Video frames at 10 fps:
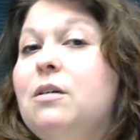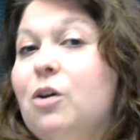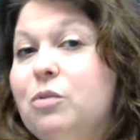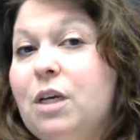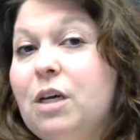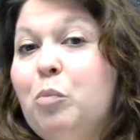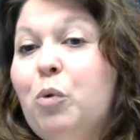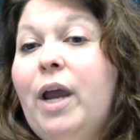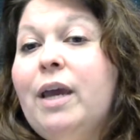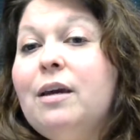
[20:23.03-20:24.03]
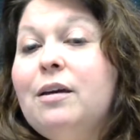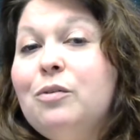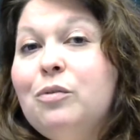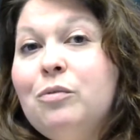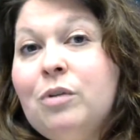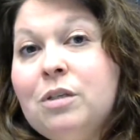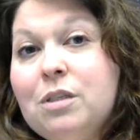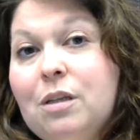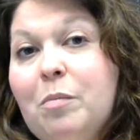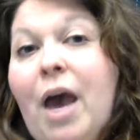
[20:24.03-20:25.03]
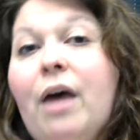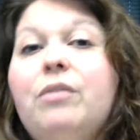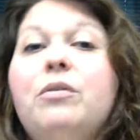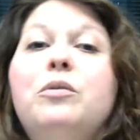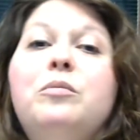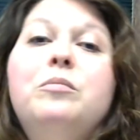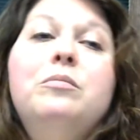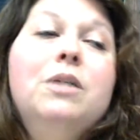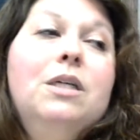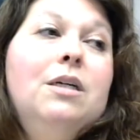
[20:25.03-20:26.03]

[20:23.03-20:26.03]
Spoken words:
go take a break, run to the bathroom,